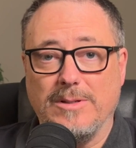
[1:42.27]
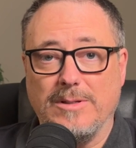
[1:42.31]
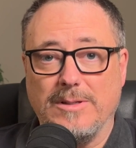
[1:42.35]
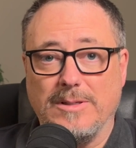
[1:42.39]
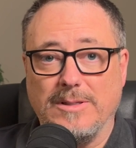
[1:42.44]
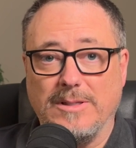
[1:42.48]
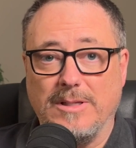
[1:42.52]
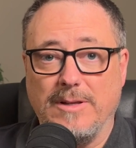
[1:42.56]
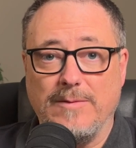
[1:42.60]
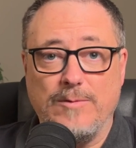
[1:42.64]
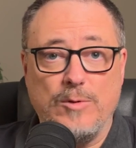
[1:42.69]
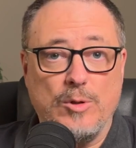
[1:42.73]

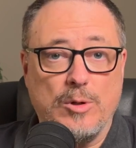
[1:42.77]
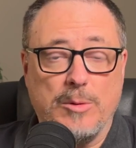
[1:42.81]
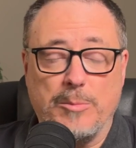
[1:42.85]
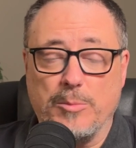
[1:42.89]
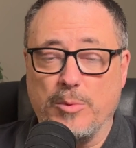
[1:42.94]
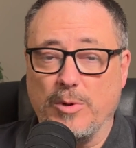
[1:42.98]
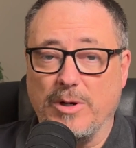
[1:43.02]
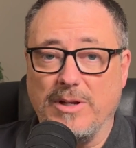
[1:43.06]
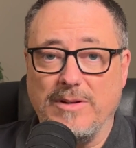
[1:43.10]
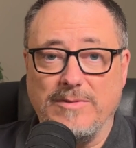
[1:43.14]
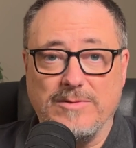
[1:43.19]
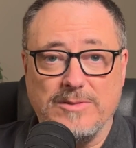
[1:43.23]
give you a
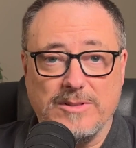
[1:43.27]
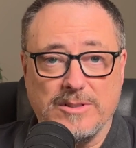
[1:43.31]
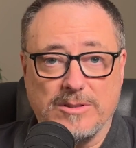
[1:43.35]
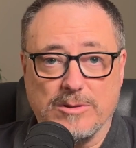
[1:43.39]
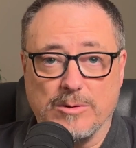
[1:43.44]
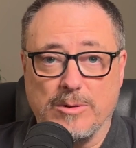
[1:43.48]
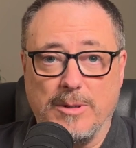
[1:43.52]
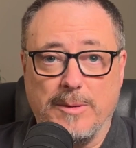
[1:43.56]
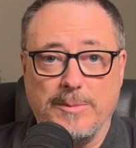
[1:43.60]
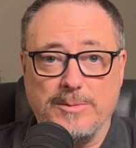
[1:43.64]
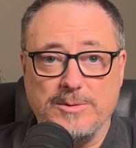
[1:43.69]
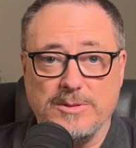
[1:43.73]
brief
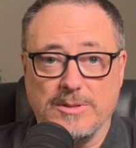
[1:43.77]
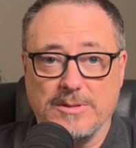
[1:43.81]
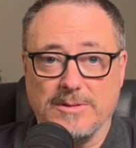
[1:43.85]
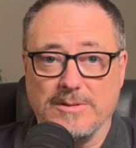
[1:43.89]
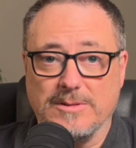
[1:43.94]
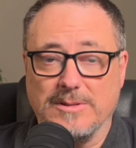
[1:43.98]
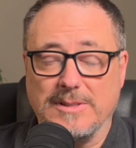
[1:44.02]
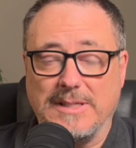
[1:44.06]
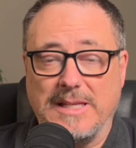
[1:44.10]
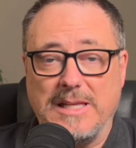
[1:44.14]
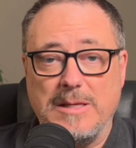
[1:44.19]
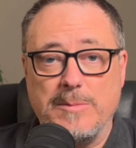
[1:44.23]
description,
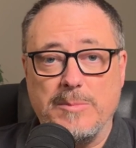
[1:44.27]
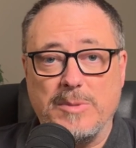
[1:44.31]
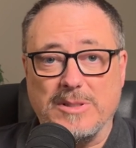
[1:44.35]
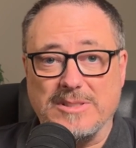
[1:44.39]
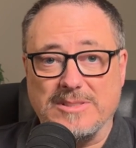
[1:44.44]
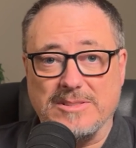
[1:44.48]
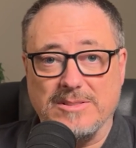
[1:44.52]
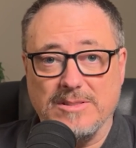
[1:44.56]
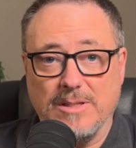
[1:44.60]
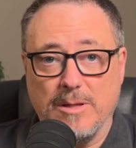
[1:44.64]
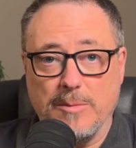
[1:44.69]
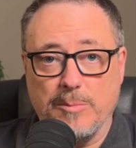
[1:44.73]
to keep it
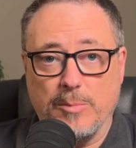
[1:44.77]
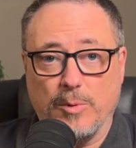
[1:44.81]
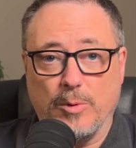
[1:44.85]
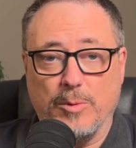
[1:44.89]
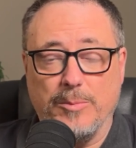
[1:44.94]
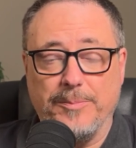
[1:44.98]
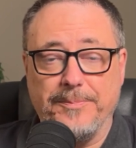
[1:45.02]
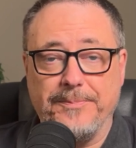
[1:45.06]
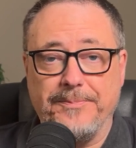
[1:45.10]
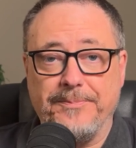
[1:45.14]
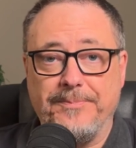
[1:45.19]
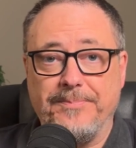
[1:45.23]
simple,